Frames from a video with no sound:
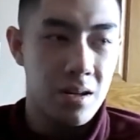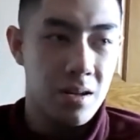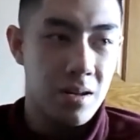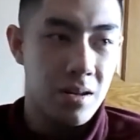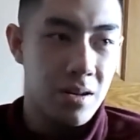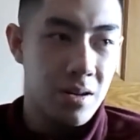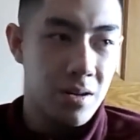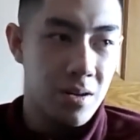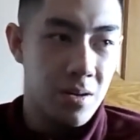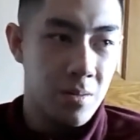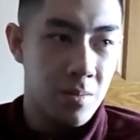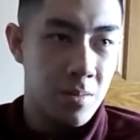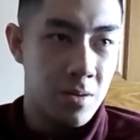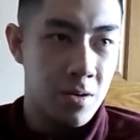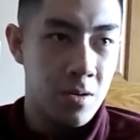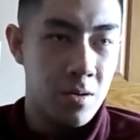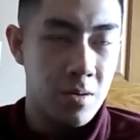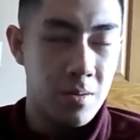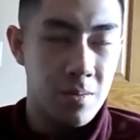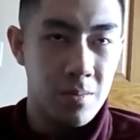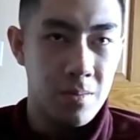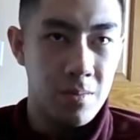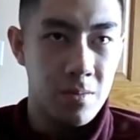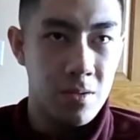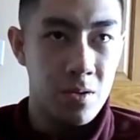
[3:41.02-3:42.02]
You know, art,
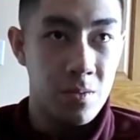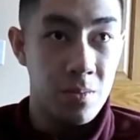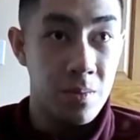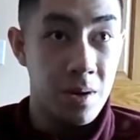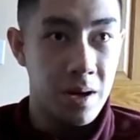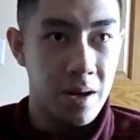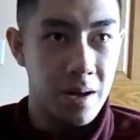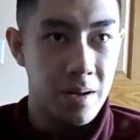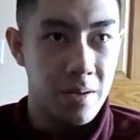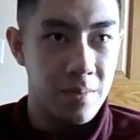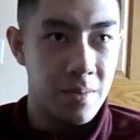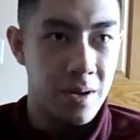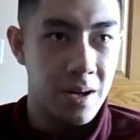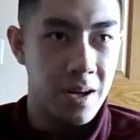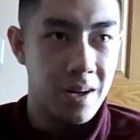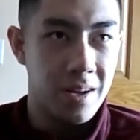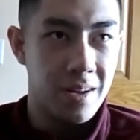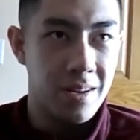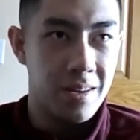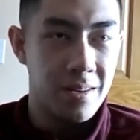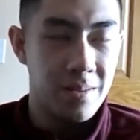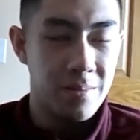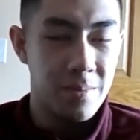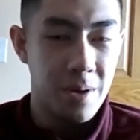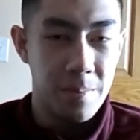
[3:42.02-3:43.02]
my,
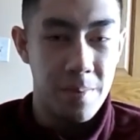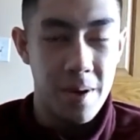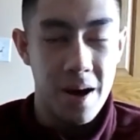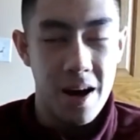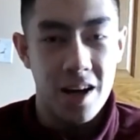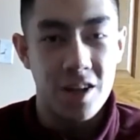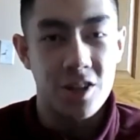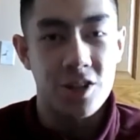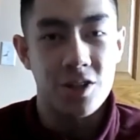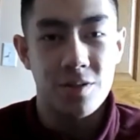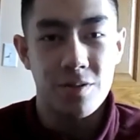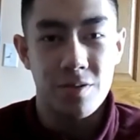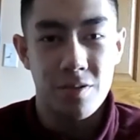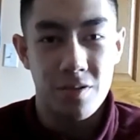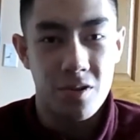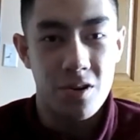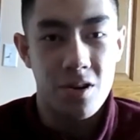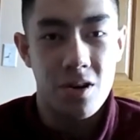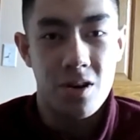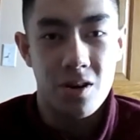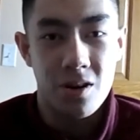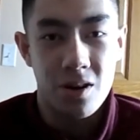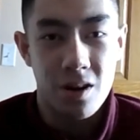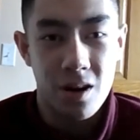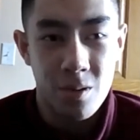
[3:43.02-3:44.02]
my my passion for
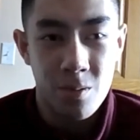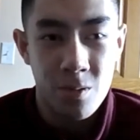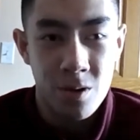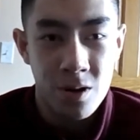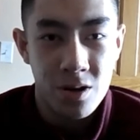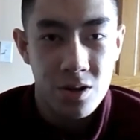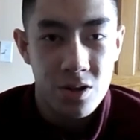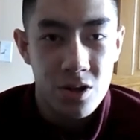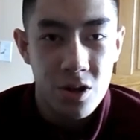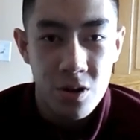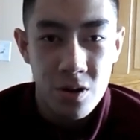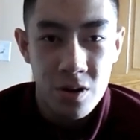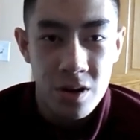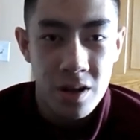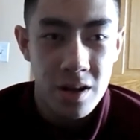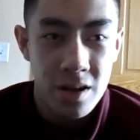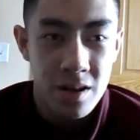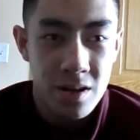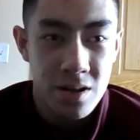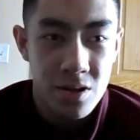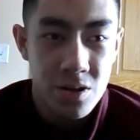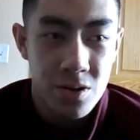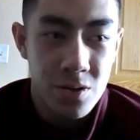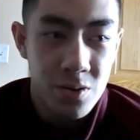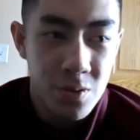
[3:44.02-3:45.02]
art. I want to turn it
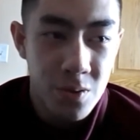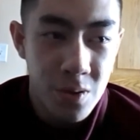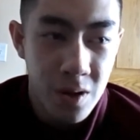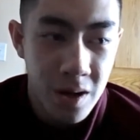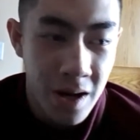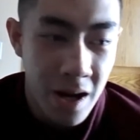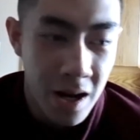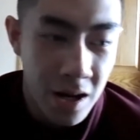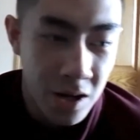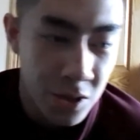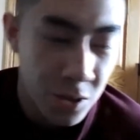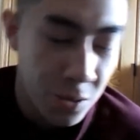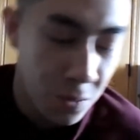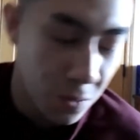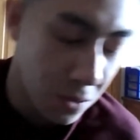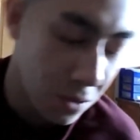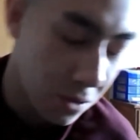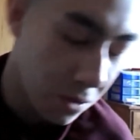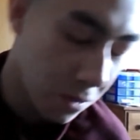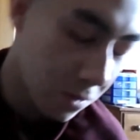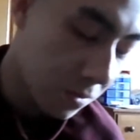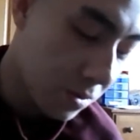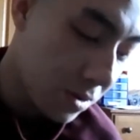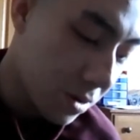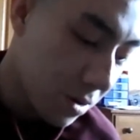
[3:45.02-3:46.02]
into an actual
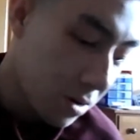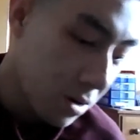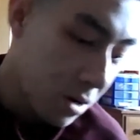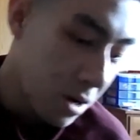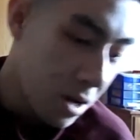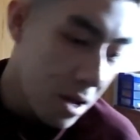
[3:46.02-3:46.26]
career.